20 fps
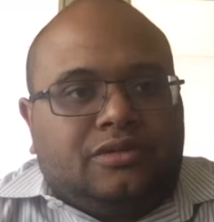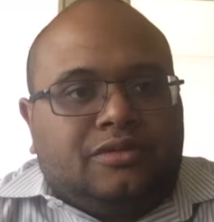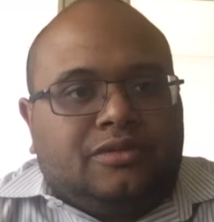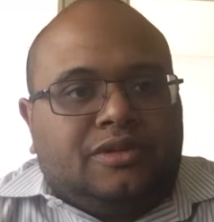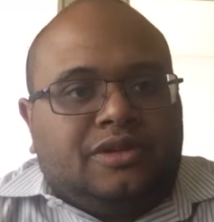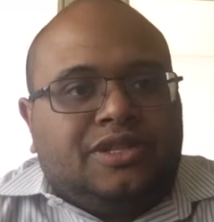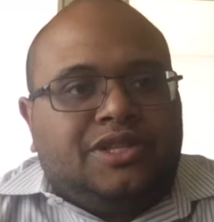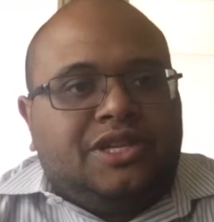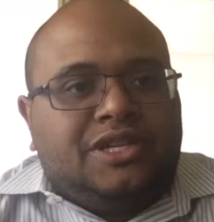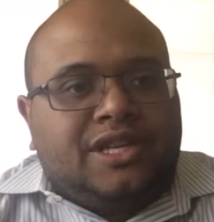
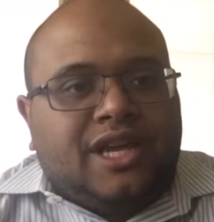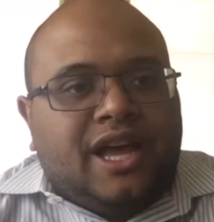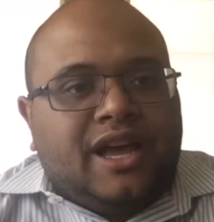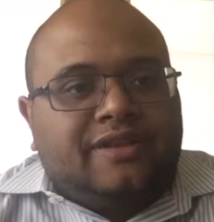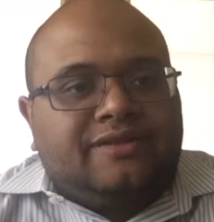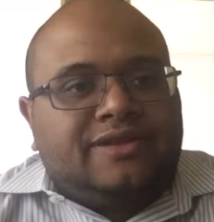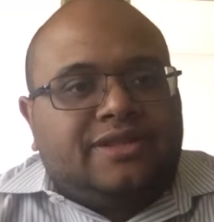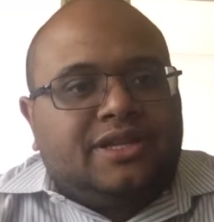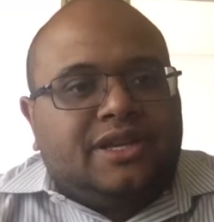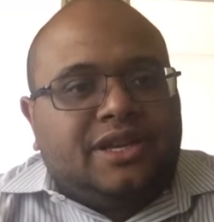she's
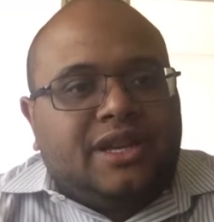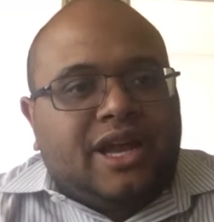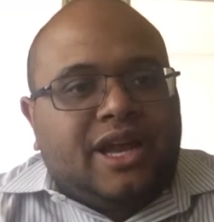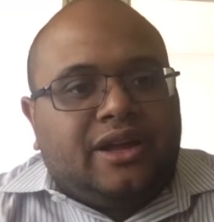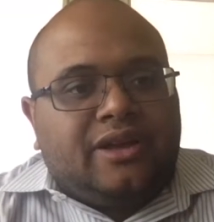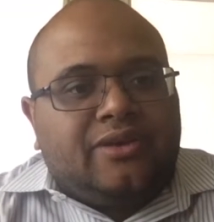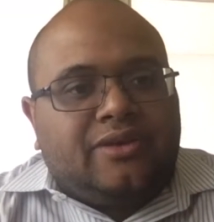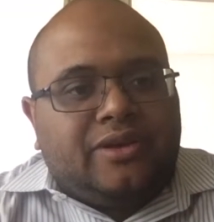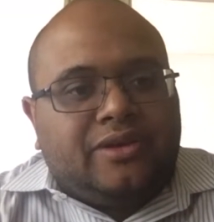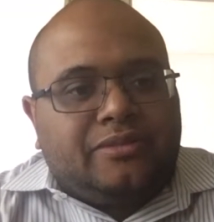obviously not
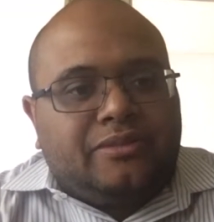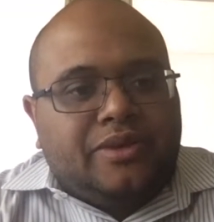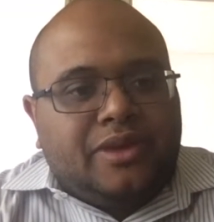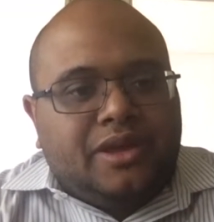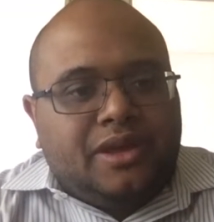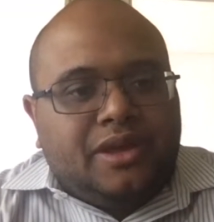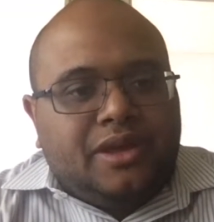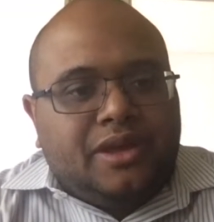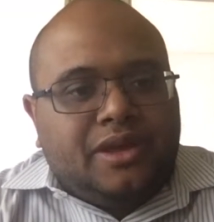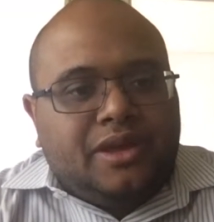going to
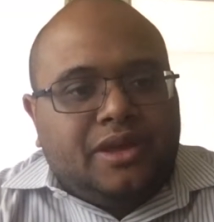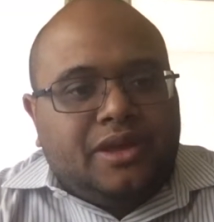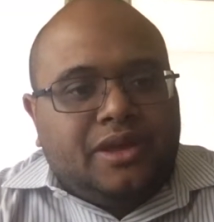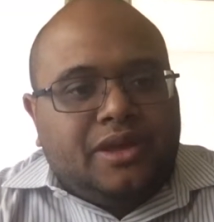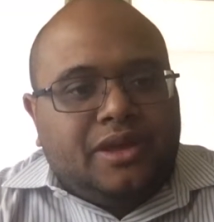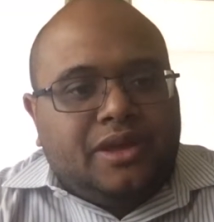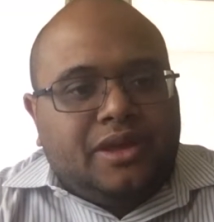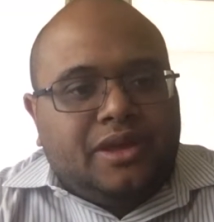be,